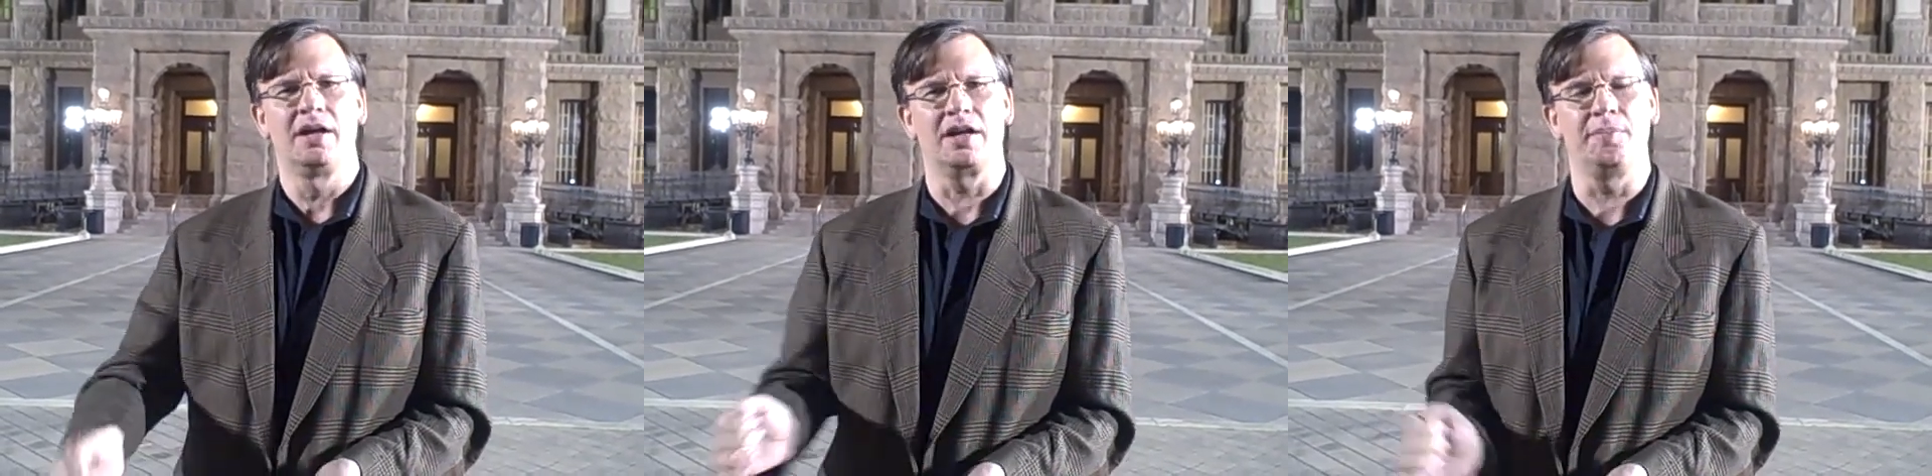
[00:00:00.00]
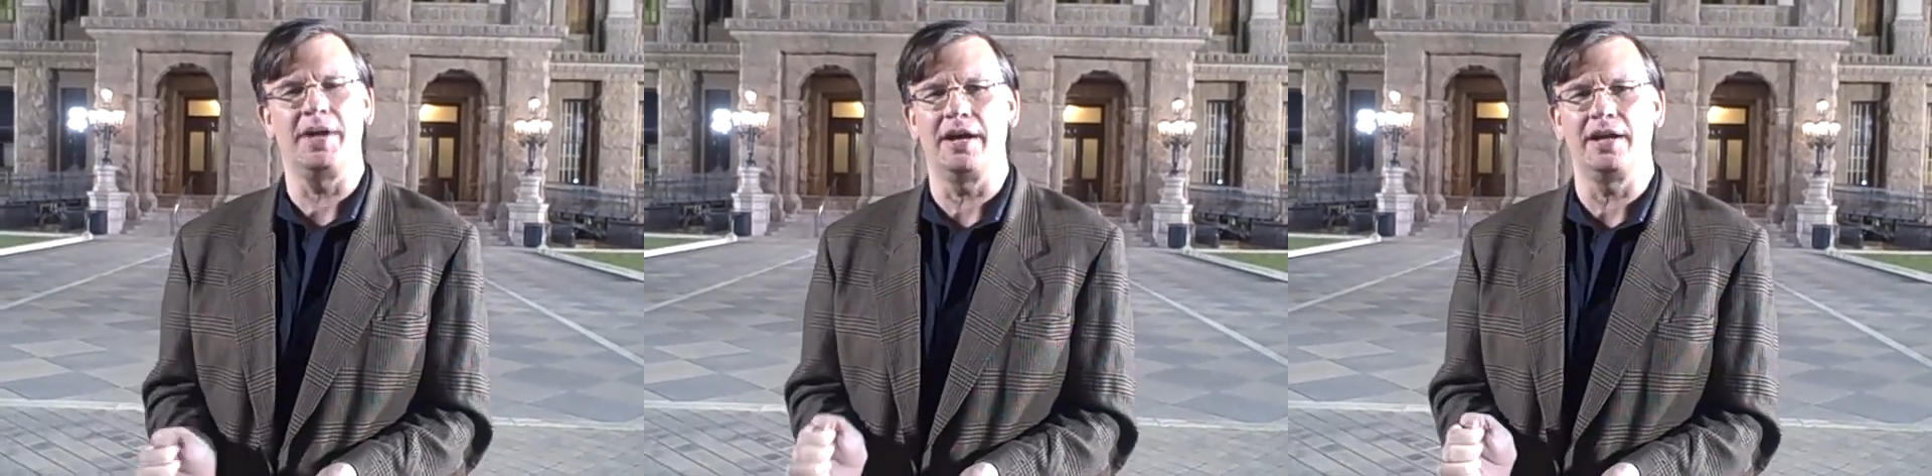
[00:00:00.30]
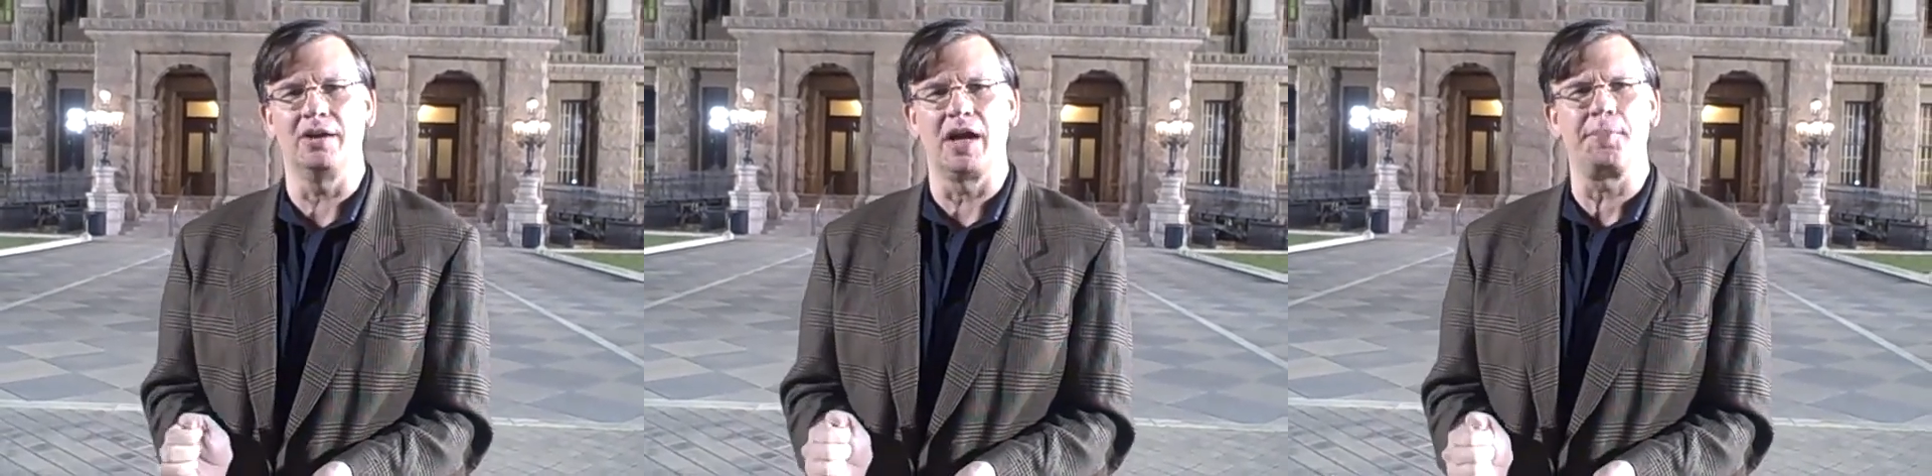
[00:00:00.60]
Come down
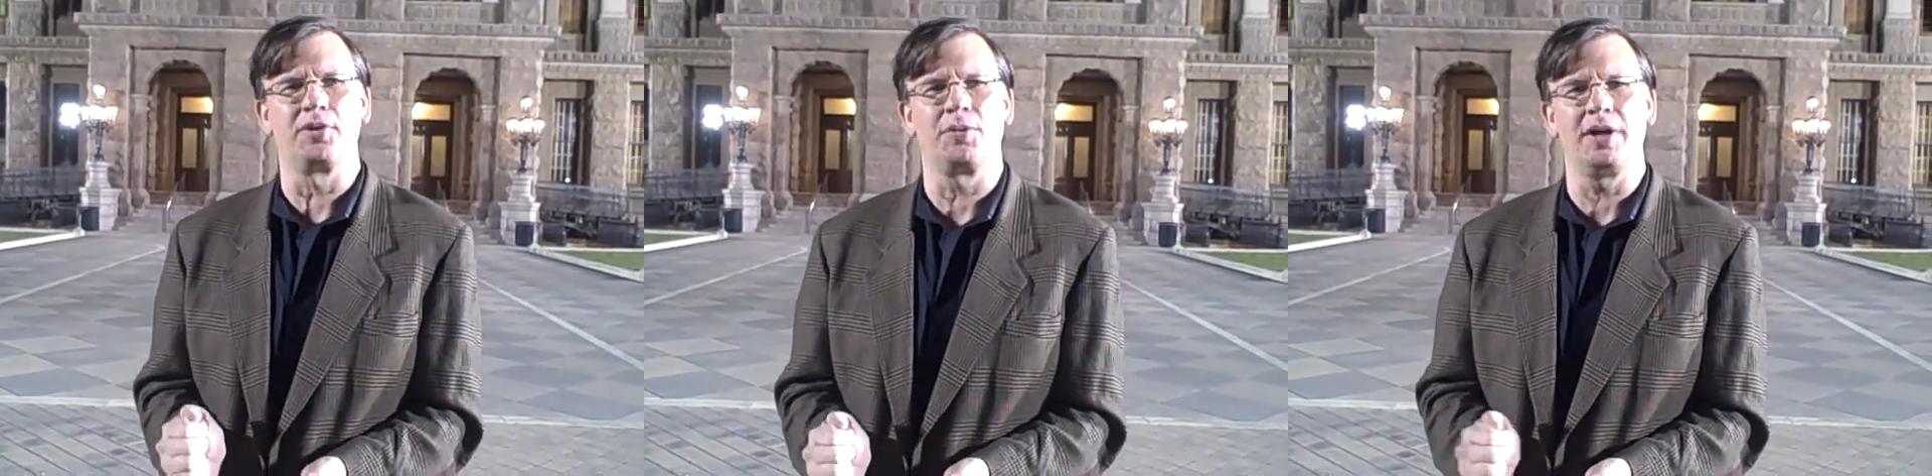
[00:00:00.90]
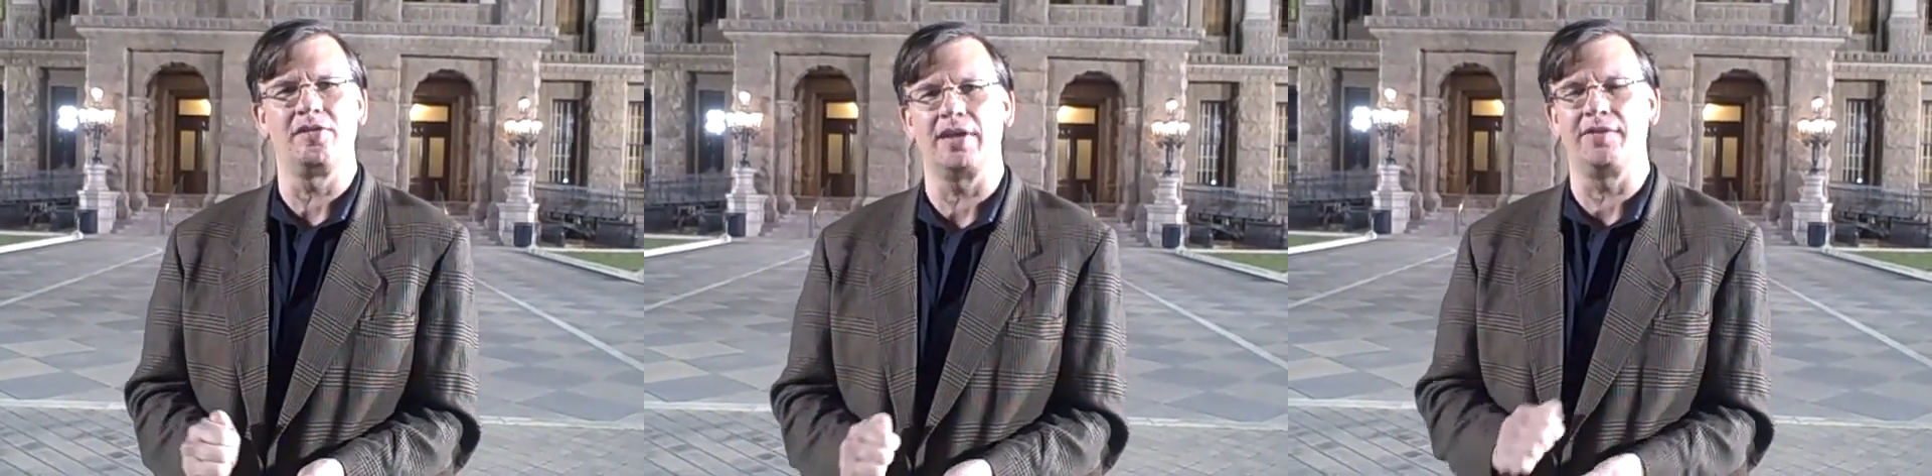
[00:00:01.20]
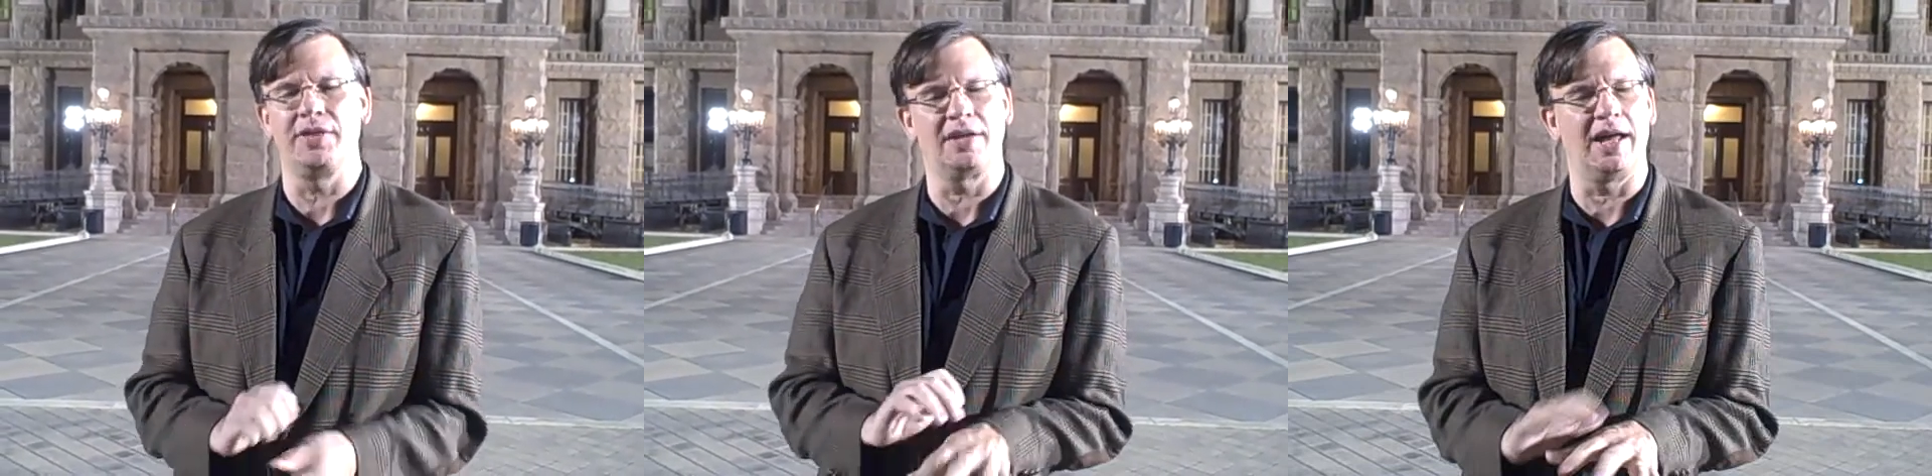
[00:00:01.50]
here April
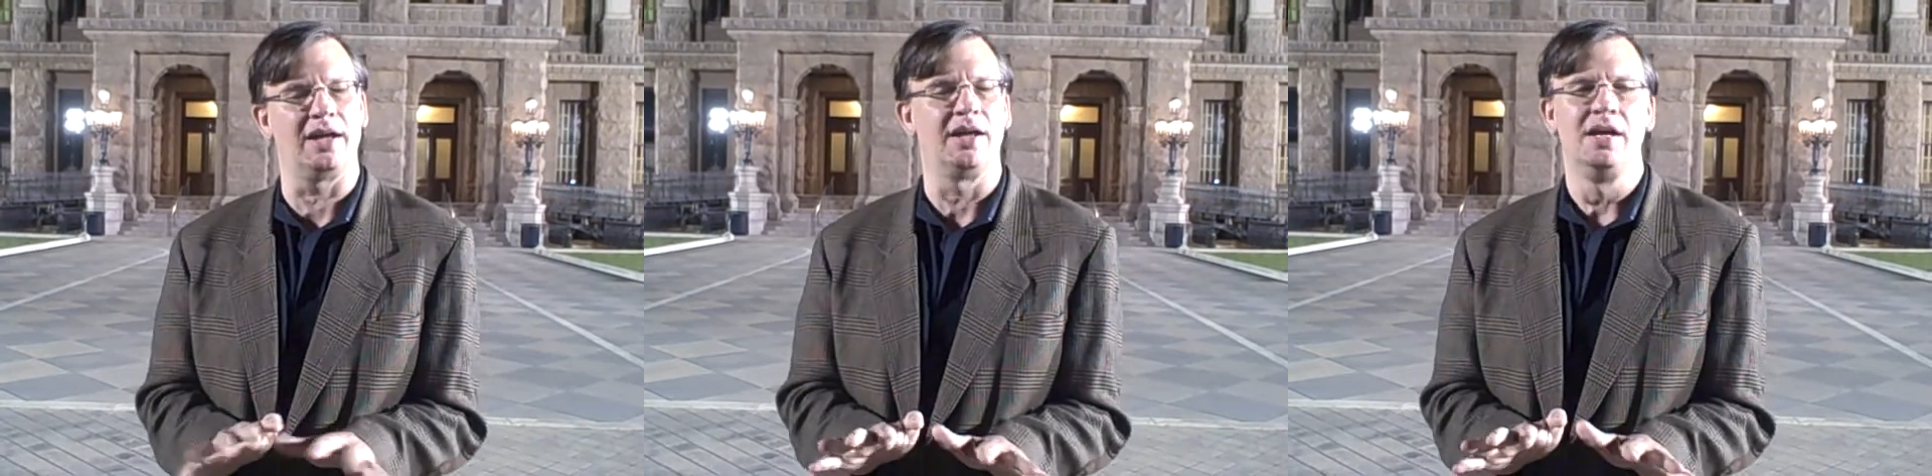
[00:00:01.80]
twenty-seventh, take